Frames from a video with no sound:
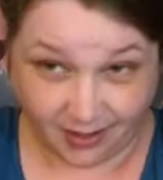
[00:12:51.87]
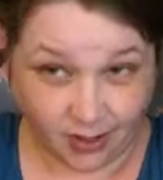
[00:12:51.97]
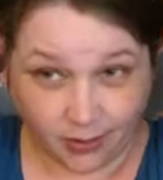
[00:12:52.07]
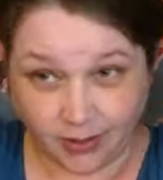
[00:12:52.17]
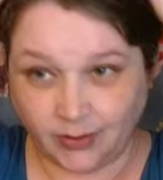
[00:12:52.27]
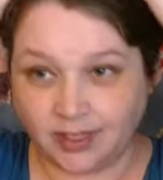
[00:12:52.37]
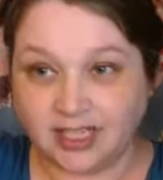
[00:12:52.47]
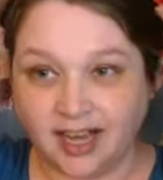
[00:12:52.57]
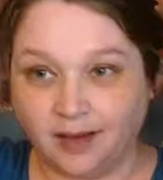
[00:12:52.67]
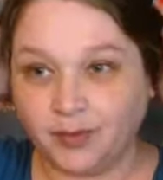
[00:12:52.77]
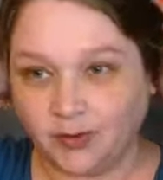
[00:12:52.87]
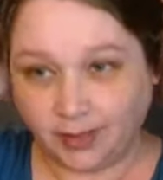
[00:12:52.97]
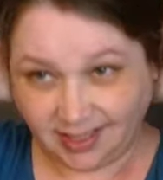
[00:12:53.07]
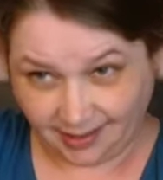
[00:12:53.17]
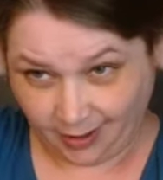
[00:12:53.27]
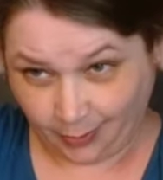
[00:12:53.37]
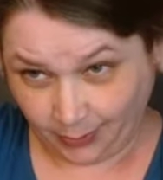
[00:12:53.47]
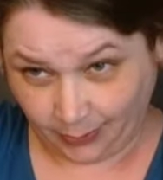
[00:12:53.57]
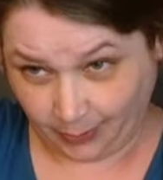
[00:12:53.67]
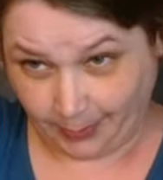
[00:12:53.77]
going through the top and one side going
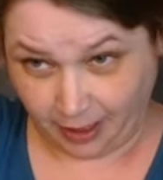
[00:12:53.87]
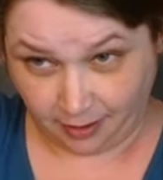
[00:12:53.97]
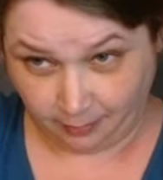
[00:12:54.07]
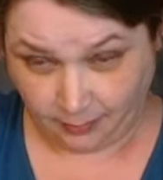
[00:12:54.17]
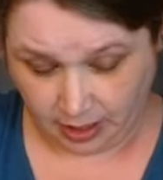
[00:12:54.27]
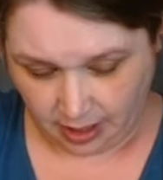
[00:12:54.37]
through the bottom.